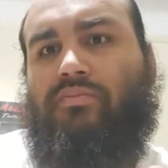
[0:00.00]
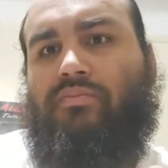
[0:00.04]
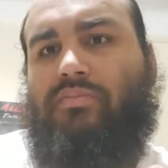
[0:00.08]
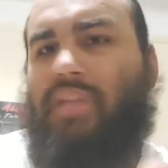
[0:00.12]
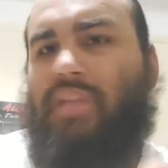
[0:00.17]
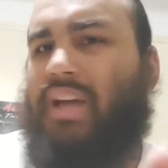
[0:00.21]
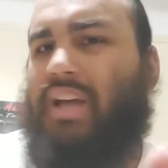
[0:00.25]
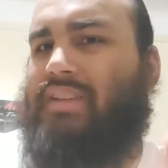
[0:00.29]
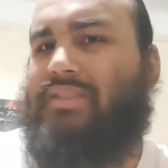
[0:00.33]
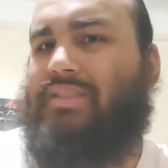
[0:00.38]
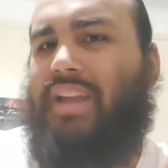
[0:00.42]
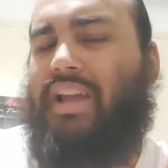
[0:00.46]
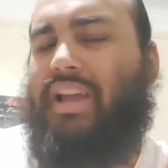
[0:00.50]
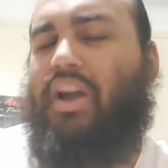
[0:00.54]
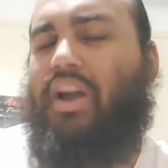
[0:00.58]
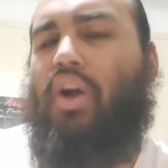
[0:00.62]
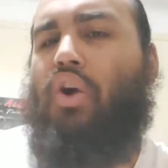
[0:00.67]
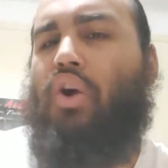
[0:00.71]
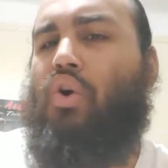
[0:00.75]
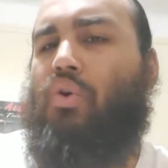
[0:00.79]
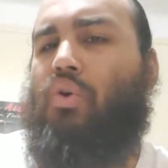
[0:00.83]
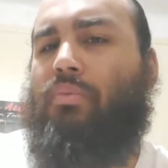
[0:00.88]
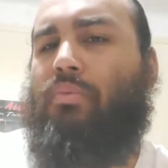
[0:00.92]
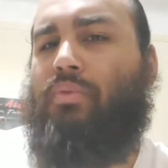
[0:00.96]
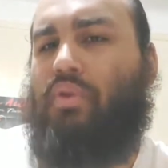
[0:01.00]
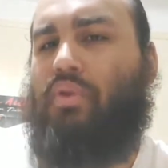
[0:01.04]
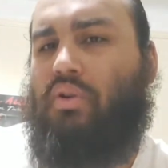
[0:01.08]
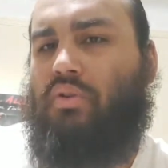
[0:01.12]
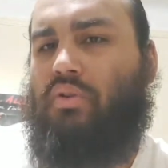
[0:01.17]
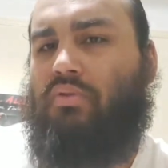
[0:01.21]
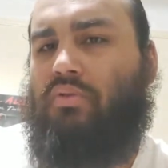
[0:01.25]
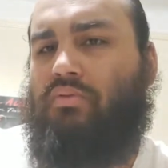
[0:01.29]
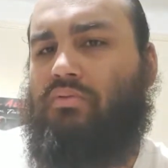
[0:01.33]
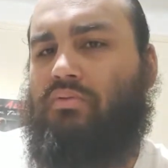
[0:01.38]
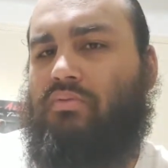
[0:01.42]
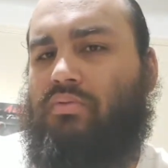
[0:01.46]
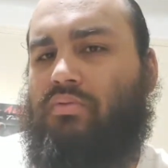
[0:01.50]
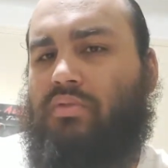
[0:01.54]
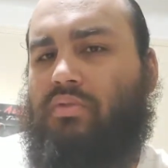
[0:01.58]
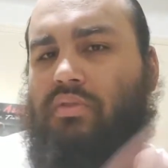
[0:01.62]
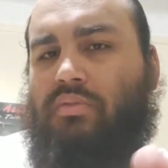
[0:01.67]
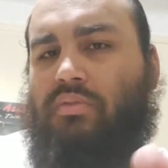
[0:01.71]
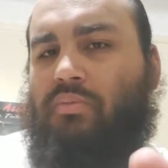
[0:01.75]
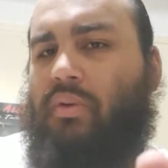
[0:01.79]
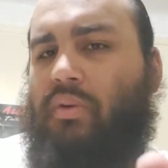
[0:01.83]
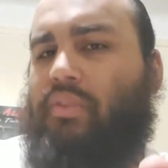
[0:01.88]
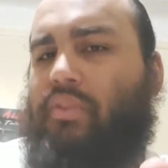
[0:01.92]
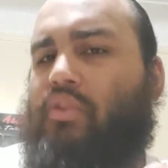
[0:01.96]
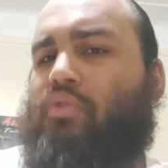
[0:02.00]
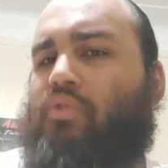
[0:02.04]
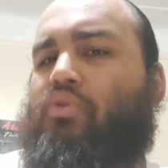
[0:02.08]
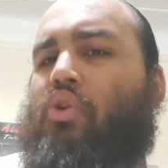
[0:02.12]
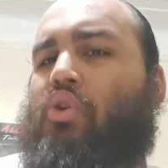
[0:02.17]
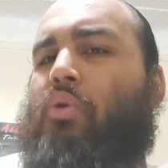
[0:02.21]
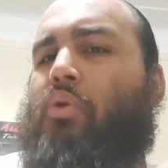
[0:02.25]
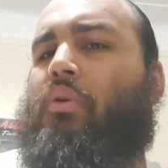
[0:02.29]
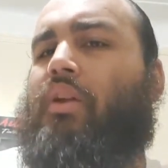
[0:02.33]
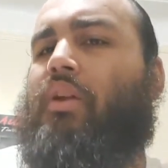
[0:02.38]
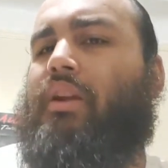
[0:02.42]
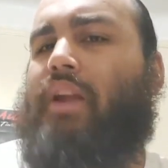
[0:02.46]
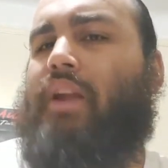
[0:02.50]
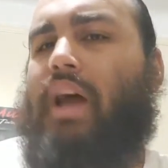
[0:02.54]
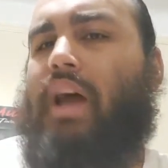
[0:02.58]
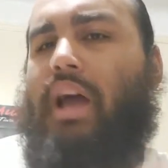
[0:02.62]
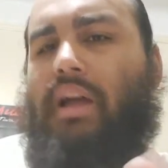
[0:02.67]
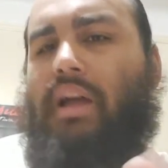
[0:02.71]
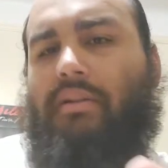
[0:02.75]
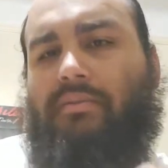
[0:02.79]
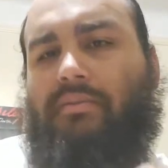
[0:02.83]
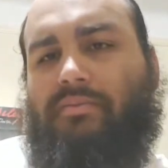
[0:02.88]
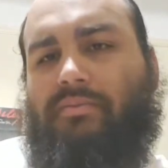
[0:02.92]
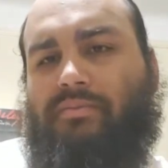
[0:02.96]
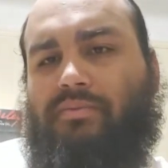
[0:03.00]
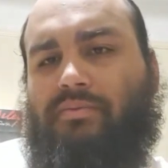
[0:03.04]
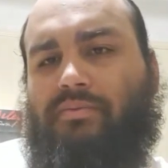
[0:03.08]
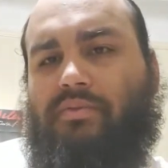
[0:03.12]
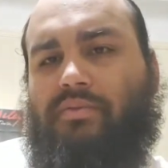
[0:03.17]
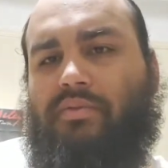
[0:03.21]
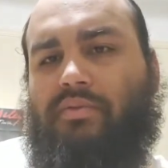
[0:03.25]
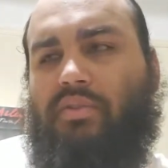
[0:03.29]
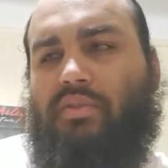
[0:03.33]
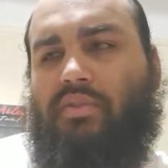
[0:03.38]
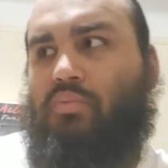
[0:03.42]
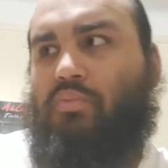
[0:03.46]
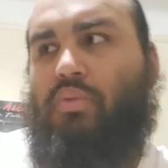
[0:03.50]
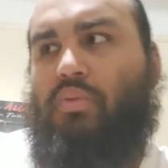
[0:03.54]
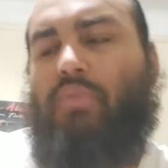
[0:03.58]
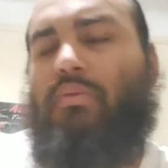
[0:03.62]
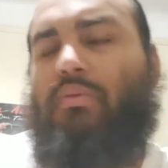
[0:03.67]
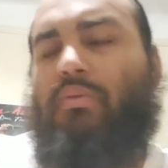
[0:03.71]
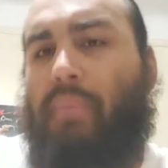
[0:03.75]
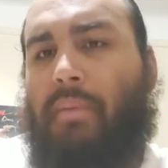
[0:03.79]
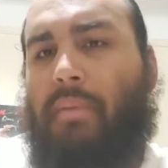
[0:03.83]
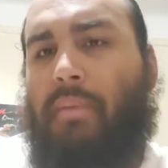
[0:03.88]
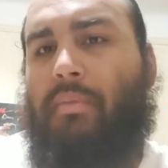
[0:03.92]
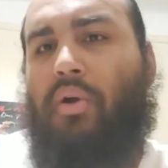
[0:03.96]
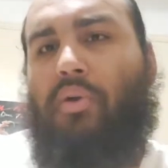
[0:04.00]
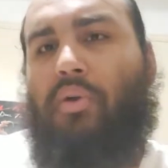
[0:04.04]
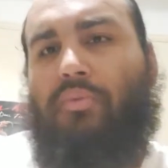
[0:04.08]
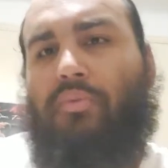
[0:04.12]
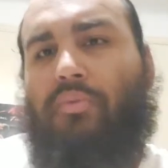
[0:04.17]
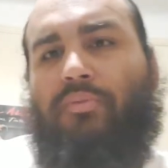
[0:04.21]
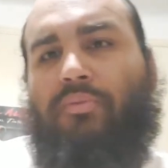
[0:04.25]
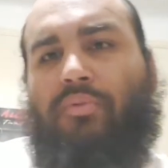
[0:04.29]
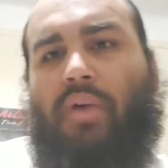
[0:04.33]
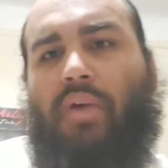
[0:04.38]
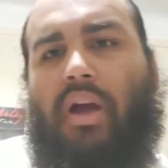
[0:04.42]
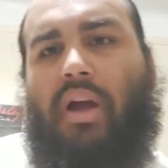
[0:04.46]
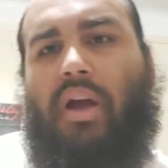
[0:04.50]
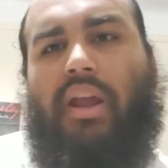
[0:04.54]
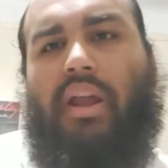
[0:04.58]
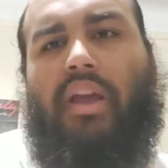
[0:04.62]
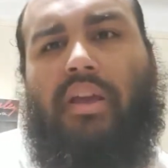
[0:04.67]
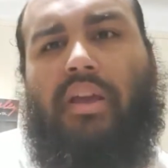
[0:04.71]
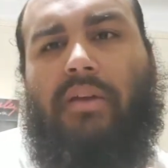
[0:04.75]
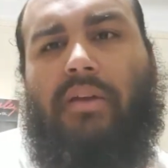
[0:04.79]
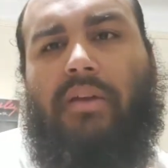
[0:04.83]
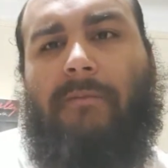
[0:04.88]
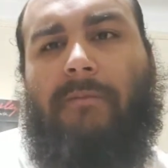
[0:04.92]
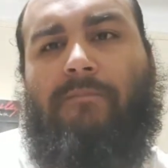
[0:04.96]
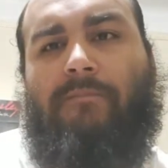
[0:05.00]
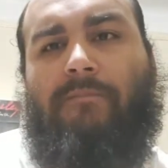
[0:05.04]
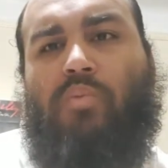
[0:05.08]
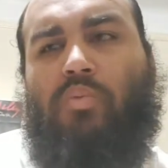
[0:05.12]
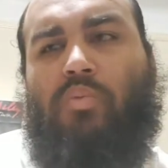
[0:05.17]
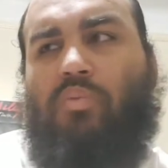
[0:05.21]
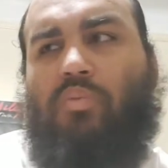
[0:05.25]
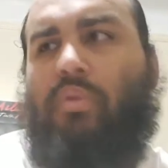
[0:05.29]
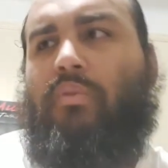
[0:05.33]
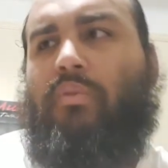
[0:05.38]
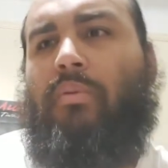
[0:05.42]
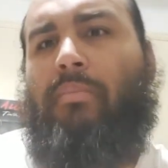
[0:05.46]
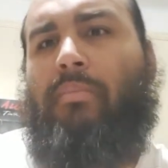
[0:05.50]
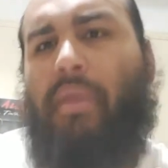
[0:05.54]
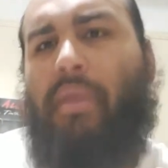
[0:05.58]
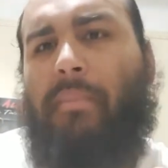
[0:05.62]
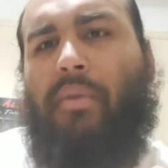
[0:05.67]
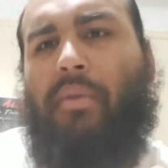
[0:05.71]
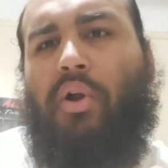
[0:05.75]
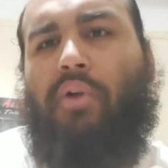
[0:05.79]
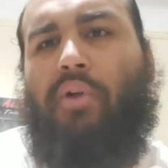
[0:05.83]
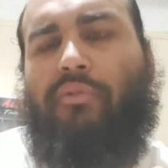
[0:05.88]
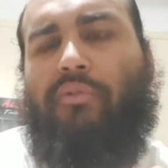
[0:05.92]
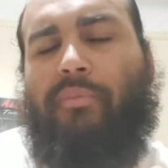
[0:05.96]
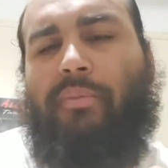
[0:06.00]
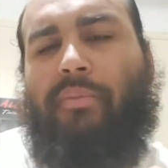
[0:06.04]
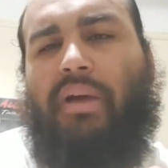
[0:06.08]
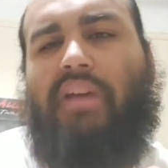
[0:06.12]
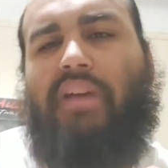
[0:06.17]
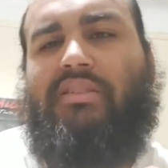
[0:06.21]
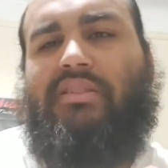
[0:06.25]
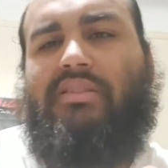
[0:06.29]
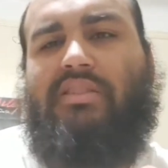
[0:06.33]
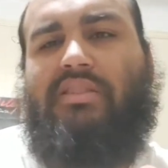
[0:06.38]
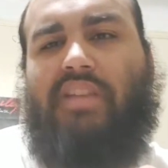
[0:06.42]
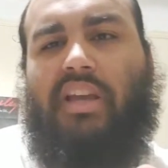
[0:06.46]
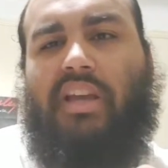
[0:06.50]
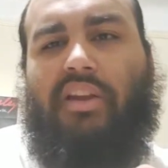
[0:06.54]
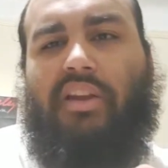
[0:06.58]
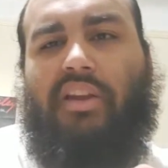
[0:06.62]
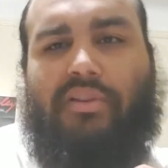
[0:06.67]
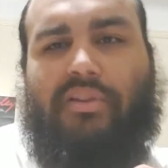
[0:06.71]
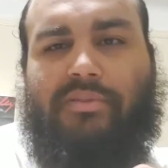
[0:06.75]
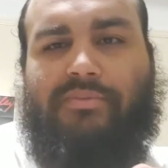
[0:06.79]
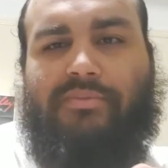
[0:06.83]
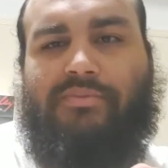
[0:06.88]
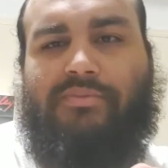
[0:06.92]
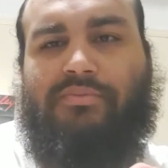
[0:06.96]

That's like our homegirl, whether you know it or not. We remember her from Friday. We remember her from Cousin Skeeter.